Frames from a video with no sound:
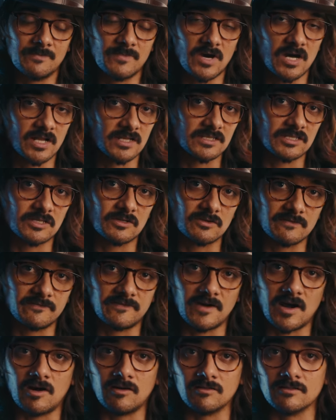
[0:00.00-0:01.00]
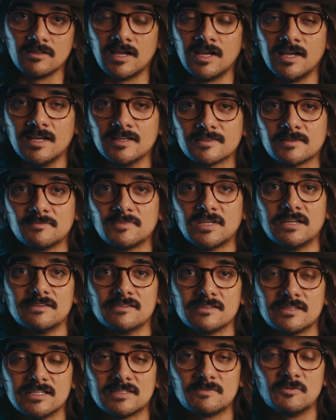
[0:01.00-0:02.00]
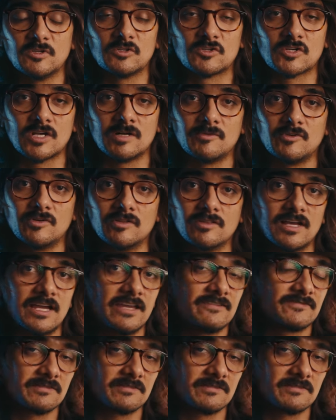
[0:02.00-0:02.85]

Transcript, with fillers: I'm honest to a fault. Uh, sometimes it gets me in trouble in life.